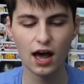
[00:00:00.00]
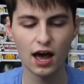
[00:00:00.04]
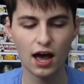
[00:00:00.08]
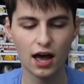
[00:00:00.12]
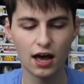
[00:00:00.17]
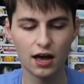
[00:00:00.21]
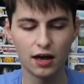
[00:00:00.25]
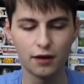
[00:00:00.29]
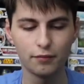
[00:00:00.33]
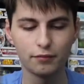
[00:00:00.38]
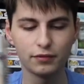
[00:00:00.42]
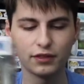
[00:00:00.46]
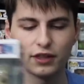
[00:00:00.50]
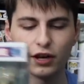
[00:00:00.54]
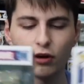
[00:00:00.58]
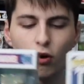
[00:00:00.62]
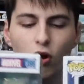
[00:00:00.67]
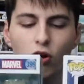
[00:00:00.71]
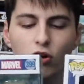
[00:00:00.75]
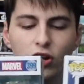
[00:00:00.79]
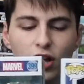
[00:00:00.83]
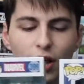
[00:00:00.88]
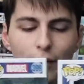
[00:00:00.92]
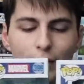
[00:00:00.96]
They're
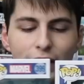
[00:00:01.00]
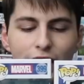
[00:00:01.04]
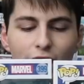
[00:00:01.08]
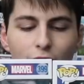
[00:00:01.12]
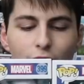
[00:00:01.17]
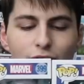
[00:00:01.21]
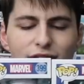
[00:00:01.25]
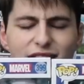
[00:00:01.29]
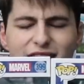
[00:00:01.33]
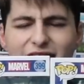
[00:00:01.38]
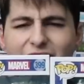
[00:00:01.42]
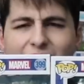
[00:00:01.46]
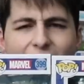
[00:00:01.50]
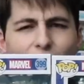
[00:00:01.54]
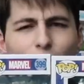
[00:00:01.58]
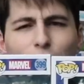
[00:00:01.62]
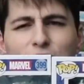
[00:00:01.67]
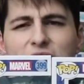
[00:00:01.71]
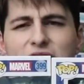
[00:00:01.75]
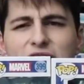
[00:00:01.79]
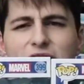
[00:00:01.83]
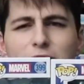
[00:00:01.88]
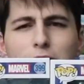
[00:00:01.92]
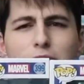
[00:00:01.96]
all coming out
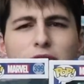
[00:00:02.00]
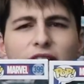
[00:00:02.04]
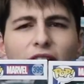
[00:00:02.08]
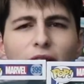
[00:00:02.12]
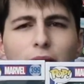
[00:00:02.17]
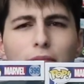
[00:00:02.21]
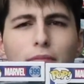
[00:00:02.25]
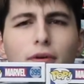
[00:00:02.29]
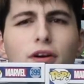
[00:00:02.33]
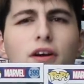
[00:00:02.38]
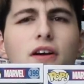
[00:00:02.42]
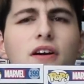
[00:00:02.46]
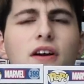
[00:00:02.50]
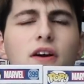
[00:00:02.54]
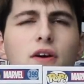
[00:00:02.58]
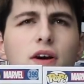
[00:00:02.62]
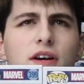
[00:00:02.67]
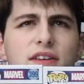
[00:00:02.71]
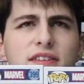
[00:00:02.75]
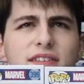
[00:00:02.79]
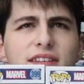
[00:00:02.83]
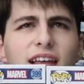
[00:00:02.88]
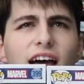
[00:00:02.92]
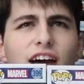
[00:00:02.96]
now in September
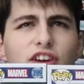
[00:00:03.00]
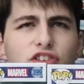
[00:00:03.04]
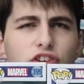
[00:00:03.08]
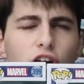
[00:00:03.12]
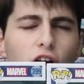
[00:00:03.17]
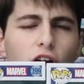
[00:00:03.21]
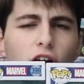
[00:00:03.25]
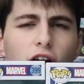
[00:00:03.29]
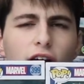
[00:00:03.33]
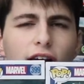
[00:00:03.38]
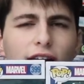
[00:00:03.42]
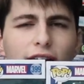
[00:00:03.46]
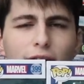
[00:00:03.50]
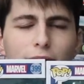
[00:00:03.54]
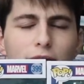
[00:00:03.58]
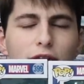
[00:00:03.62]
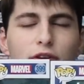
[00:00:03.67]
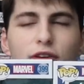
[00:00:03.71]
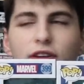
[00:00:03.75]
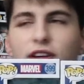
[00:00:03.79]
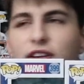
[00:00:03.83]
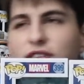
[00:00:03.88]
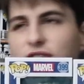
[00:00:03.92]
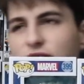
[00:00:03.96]
slash, like, I
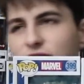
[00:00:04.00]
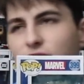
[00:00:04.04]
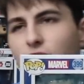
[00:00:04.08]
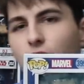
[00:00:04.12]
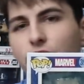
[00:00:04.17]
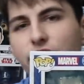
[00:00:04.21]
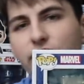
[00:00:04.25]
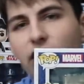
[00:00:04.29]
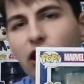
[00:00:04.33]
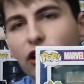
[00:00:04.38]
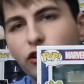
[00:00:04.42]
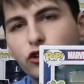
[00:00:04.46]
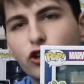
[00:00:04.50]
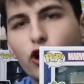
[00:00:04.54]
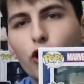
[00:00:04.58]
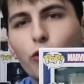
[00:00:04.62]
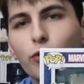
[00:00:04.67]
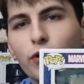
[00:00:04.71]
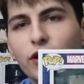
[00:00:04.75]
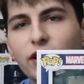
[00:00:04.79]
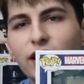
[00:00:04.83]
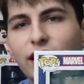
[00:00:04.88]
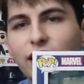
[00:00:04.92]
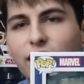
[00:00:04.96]
mean, because it's close to
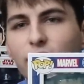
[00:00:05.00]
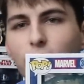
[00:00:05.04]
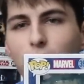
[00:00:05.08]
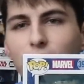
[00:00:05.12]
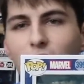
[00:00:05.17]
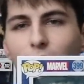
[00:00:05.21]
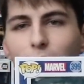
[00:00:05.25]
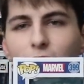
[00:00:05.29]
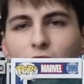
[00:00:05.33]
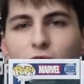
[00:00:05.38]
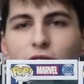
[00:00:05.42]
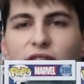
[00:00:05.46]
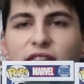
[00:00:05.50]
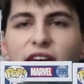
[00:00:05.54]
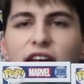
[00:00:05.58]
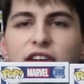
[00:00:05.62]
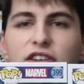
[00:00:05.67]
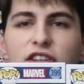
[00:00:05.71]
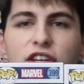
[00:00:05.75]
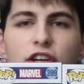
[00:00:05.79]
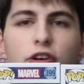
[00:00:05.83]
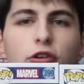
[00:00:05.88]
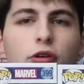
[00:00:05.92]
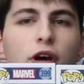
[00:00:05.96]
October, like it'll be coming out
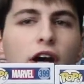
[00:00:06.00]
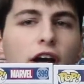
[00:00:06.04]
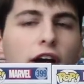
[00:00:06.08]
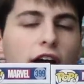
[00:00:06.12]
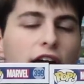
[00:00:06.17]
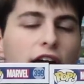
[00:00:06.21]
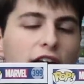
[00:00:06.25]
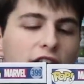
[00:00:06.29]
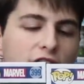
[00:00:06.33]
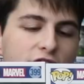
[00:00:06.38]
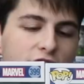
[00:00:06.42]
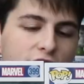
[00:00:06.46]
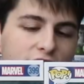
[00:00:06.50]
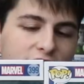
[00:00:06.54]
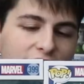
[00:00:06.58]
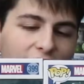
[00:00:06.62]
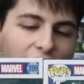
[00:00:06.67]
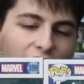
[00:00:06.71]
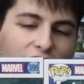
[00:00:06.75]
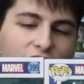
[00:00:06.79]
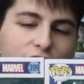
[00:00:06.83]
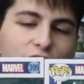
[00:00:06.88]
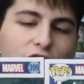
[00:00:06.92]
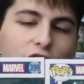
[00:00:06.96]
then too. So it's
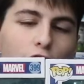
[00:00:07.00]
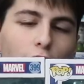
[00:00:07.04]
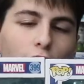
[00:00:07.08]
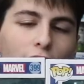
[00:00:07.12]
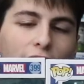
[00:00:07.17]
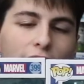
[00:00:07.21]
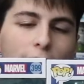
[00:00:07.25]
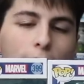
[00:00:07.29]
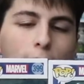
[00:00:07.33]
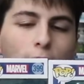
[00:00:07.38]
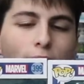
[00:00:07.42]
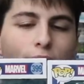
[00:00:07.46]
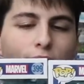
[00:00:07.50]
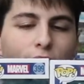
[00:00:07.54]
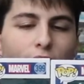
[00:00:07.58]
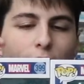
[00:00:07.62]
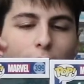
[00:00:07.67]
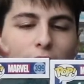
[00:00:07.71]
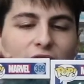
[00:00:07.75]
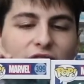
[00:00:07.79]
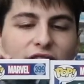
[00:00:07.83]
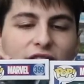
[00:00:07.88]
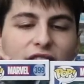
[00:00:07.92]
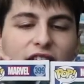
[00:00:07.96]
kind of annoying
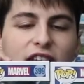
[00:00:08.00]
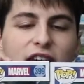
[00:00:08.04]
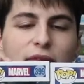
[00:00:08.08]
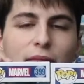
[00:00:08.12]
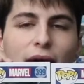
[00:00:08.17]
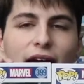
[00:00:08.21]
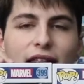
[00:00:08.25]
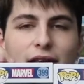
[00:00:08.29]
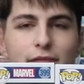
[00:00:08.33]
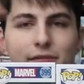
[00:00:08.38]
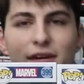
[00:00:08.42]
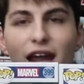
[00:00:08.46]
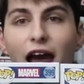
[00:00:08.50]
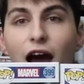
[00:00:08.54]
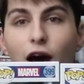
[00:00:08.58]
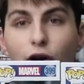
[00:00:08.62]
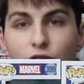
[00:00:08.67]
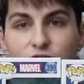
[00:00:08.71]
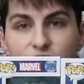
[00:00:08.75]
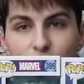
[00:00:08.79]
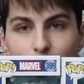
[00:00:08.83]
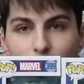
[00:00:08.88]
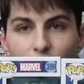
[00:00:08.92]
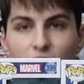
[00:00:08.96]
because I need to buy them now
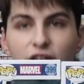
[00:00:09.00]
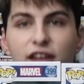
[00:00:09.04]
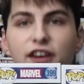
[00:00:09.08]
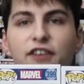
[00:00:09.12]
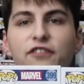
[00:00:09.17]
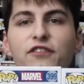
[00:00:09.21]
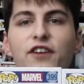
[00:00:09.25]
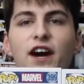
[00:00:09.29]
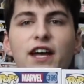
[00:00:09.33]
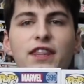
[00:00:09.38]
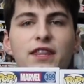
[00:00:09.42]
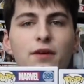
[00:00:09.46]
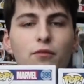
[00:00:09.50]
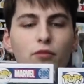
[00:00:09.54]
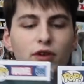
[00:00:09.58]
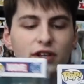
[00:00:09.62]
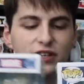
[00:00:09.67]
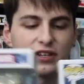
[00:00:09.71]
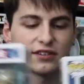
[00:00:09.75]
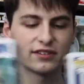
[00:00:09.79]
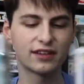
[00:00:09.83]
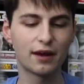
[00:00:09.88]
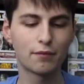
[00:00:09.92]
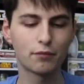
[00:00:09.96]
because I'm not going to find them when
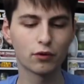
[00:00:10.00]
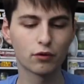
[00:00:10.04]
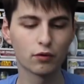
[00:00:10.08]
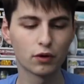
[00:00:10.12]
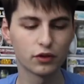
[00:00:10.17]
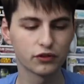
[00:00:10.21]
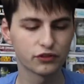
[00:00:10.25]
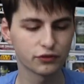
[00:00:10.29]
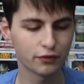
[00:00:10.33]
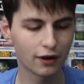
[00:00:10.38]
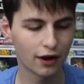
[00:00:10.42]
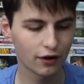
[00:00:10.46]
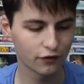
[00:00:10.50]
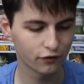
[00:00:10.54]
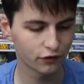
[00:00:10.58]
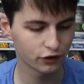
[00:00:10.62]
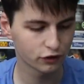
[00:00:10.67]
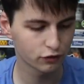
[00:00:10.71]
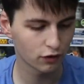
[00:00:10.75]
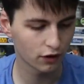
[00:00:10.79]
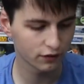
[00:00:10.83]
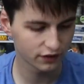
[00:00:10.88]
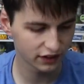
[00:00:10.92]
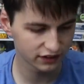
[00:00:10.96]
December rolls around for
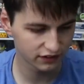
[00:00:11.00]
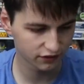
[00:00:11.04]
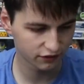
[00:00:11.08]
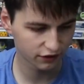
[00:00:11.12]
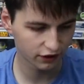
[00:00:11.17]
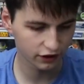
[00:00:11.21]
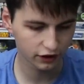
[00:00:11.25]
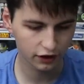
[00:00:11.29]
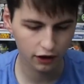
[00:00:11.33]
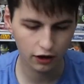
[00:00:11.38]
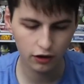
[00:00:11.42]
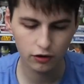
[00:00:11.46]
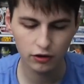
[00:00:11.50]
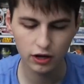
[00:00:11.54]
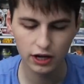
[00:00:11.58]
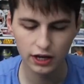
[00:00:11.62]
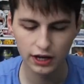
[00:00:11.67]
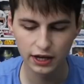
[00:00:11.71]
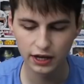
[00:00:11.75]
12 Days of Funko.